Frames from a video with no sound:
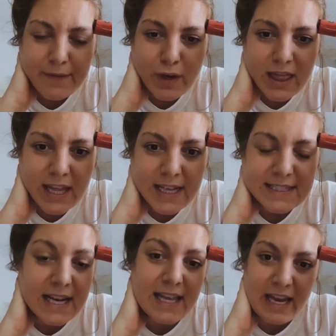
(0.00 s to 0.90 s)
things, and
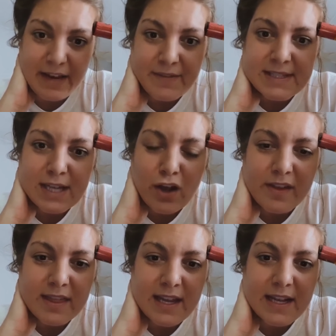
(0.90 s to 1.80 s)
I can't even say all the
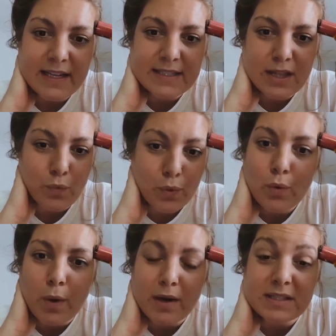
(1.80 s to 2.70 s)
things, the real
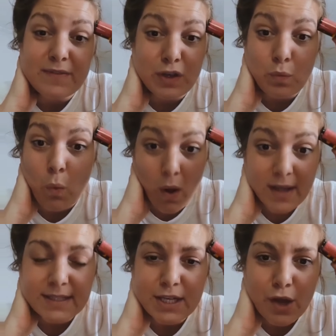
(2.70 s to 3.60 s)
words. If you want
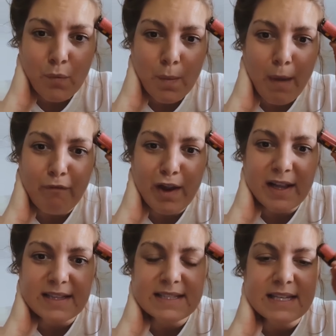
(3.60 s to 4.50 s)
to know more about
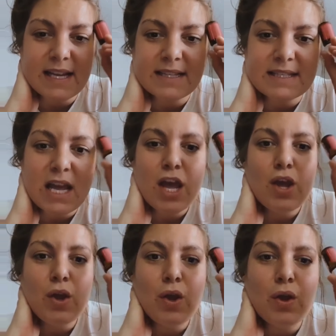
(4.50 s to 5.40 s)
frankincense,
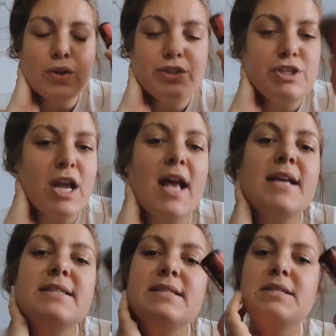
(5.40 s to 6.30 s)
just